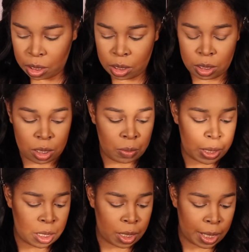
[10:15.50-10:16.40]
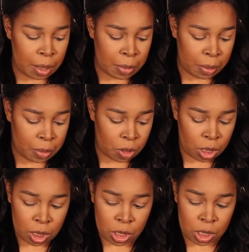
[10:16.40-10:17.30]
So I'm about to take my
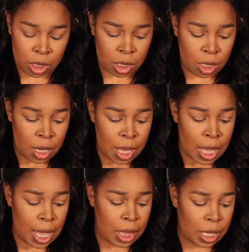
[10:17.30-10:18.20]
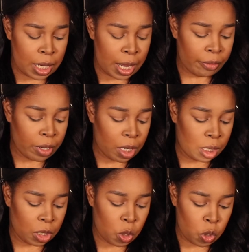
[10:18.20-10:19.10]
brush, and then they have a
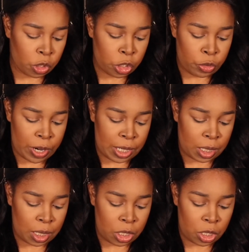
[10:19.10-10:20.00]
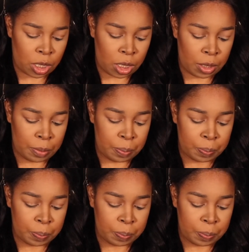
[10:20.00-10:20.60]
color called Transition.